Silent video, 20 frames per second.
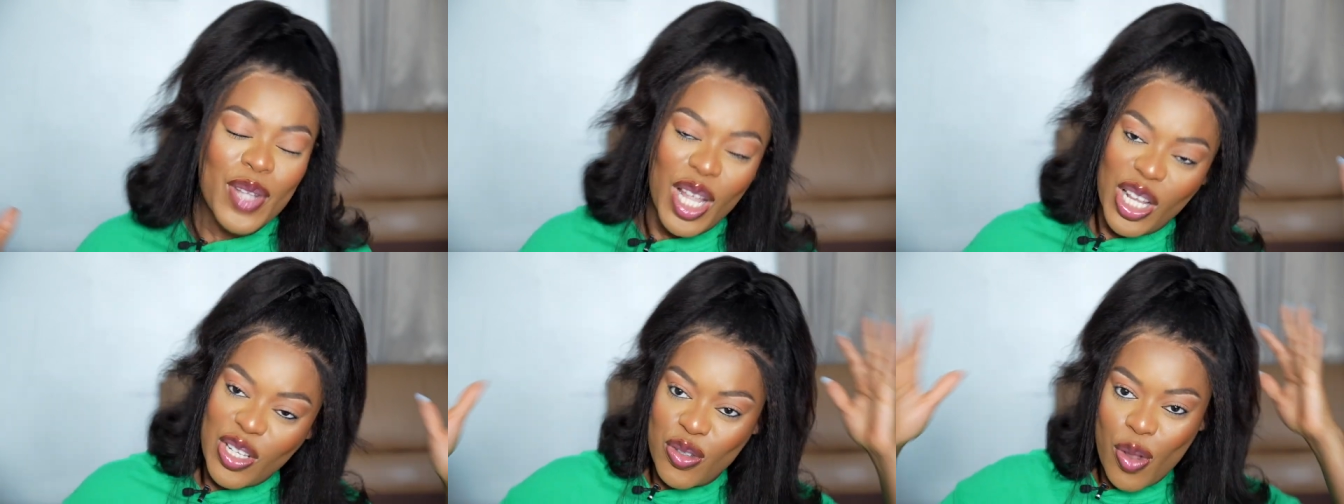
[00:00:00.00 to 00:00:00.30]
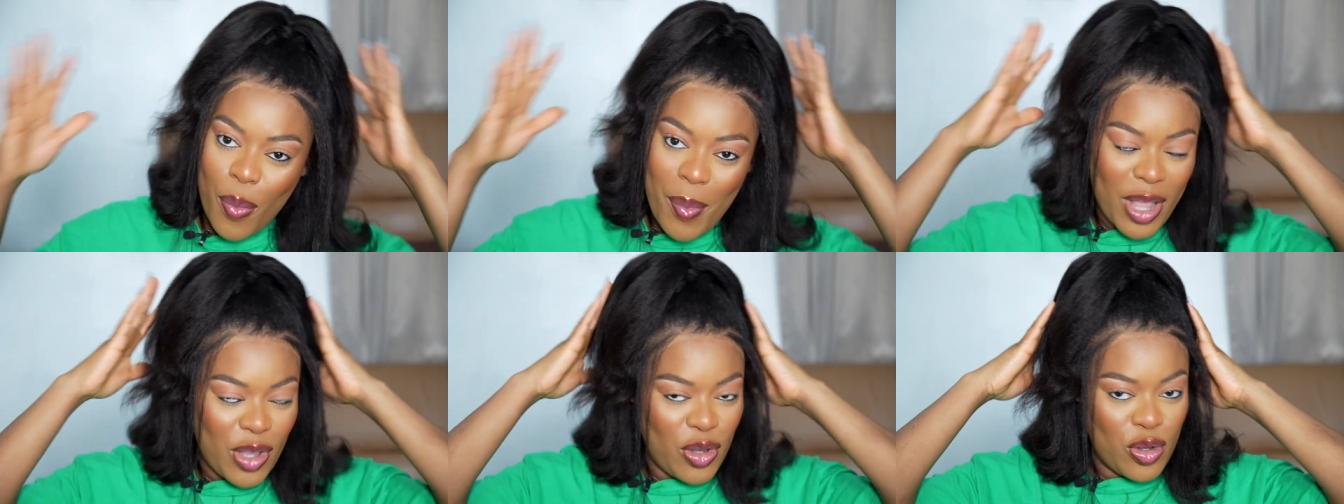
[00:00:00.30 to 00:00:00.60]
is
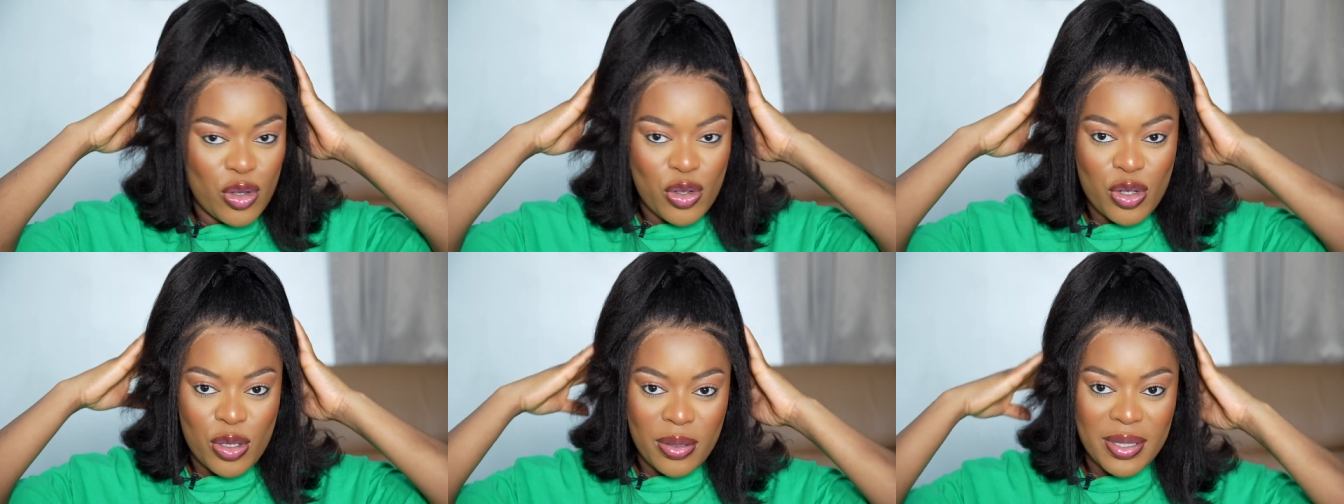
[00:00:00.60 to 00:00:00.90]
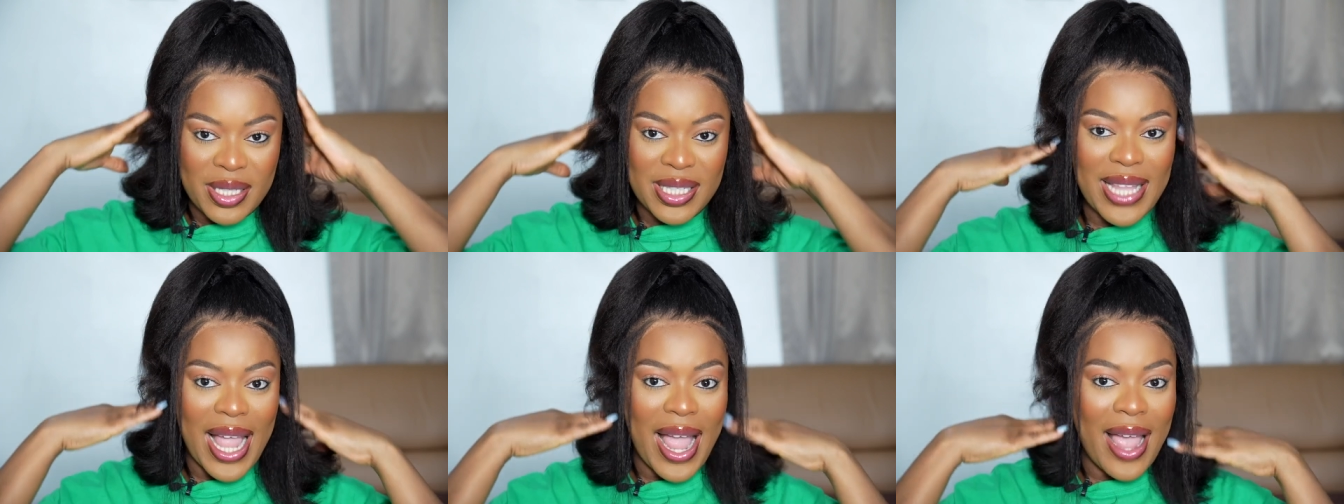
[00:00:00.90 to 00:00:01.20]
not my usual
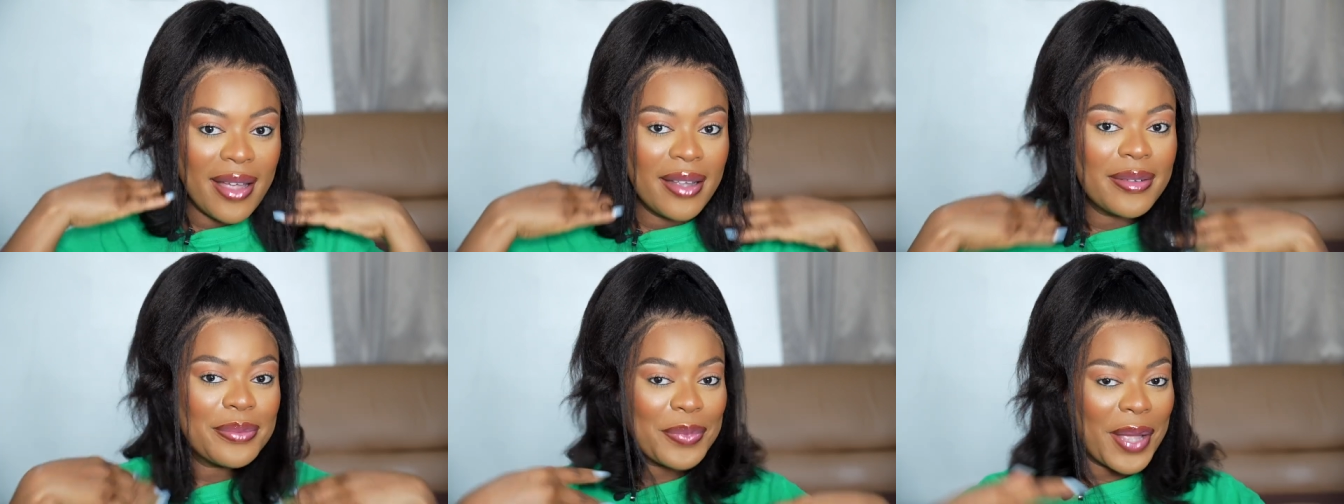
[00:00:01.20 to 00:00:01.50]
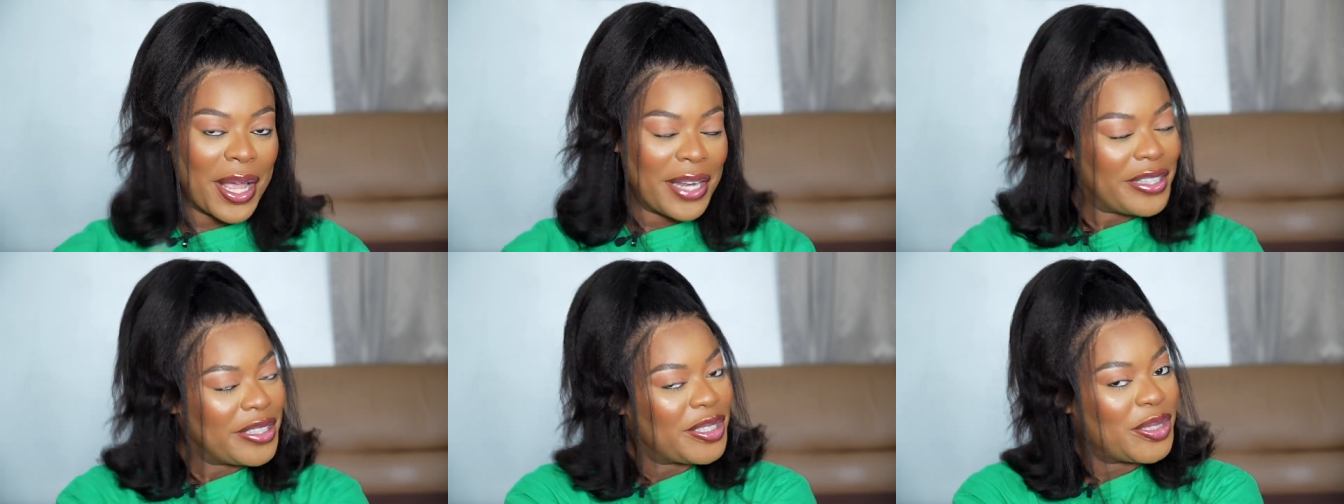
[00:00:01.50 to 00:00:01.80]
style.
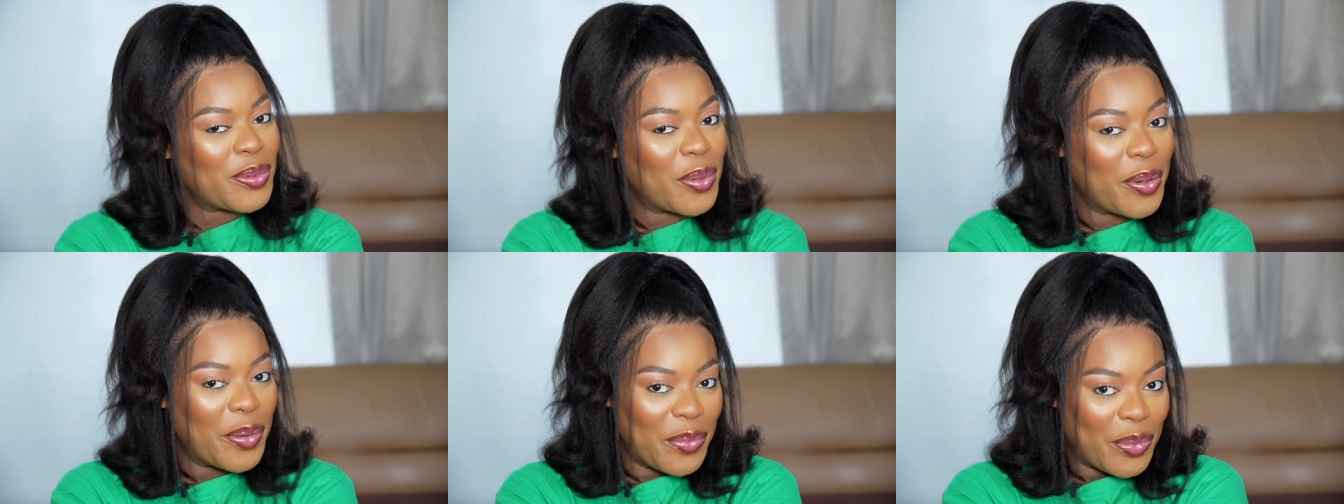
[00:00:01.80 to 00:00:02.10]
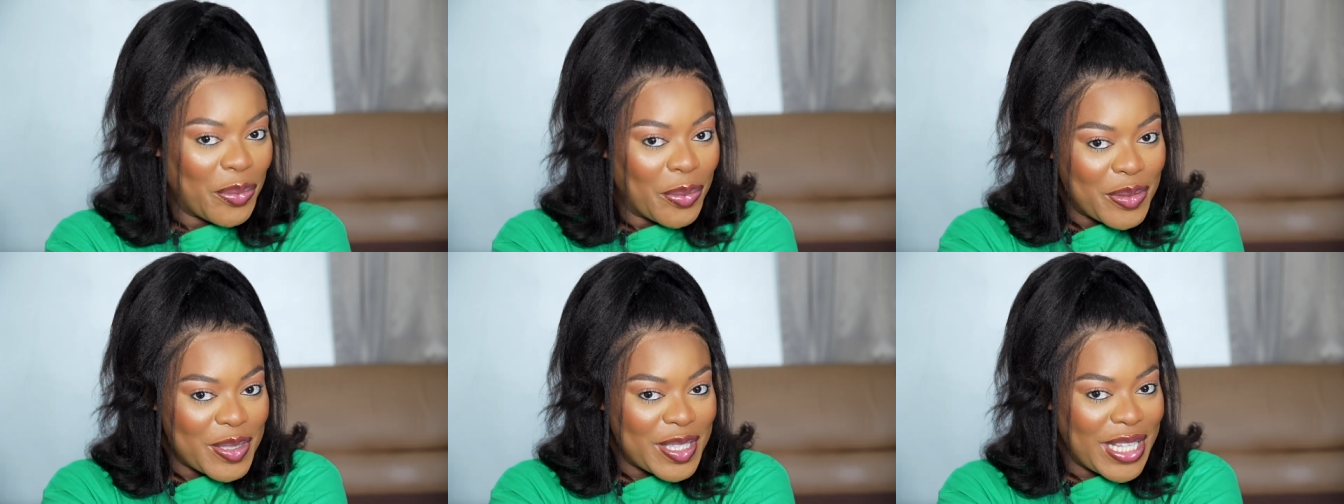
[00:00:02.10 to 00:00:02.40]
And this is one of
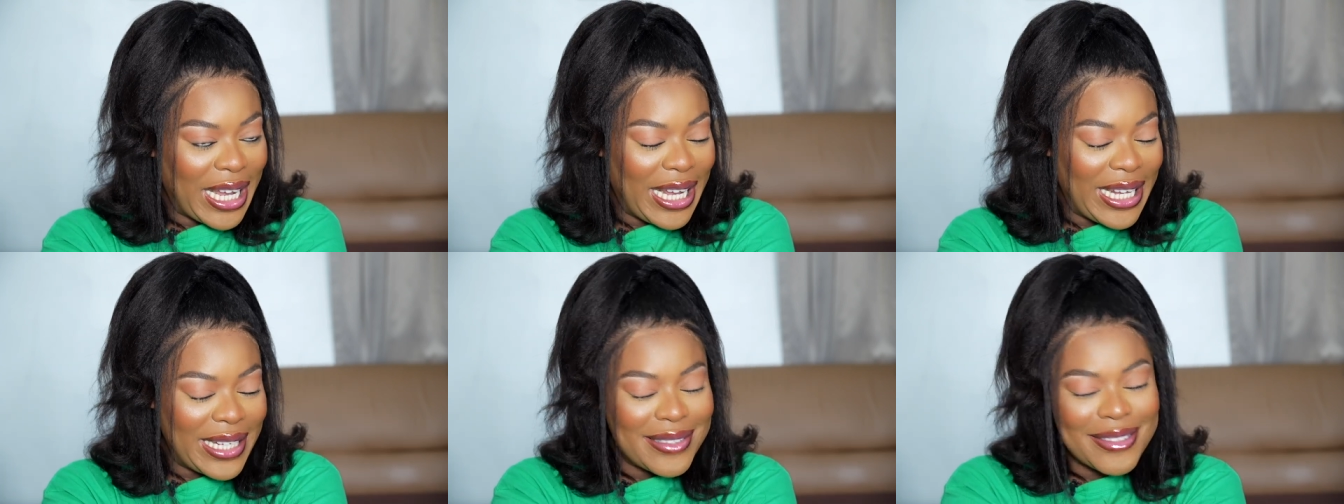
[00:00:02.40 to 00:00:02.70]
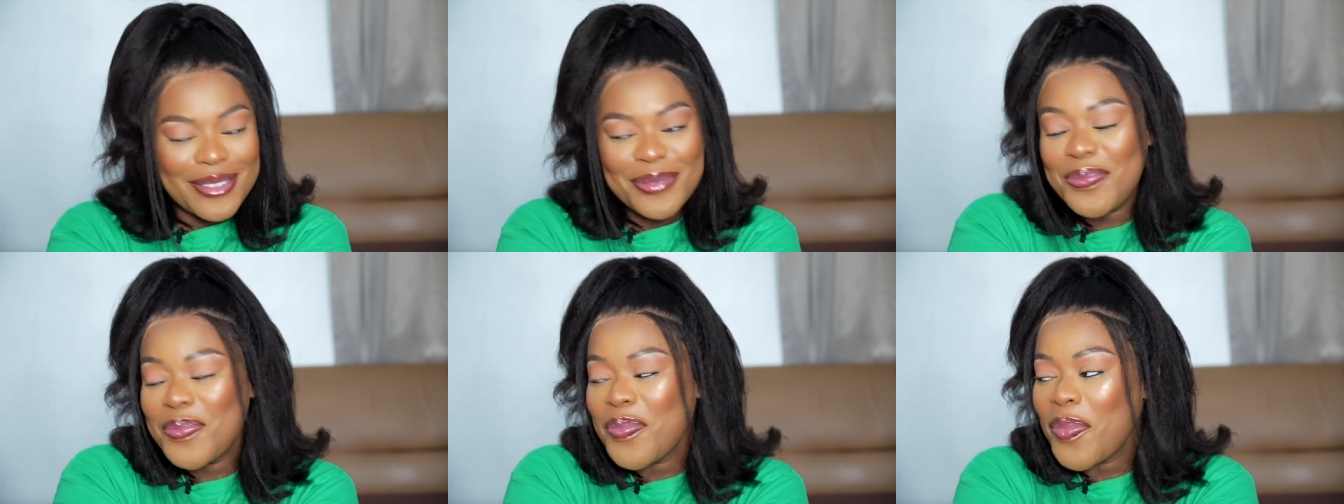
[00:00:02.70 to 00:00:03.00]
those
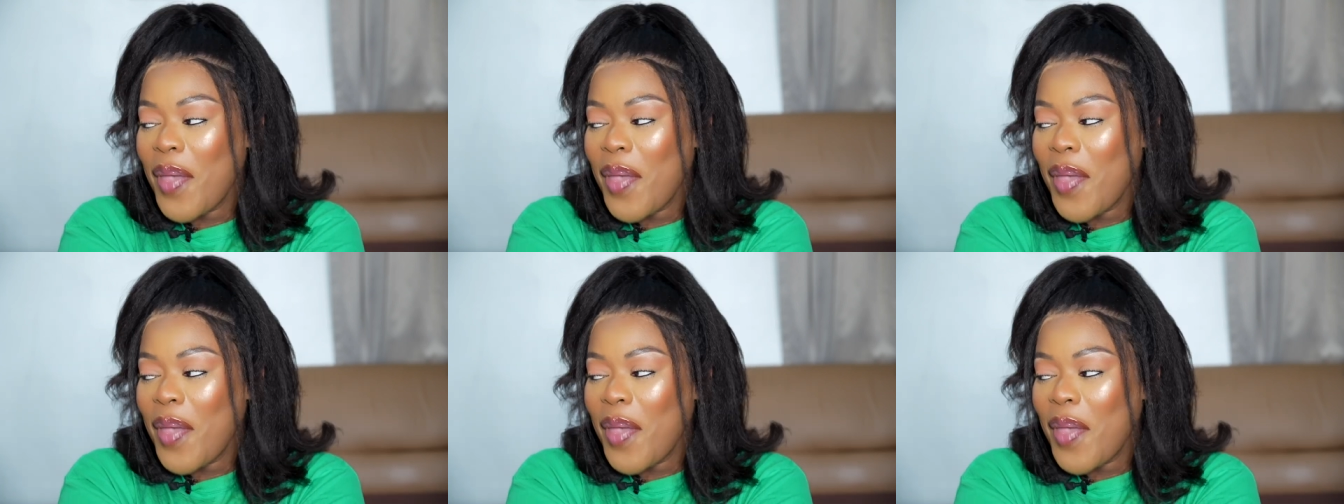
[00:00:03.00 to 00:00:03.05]
days.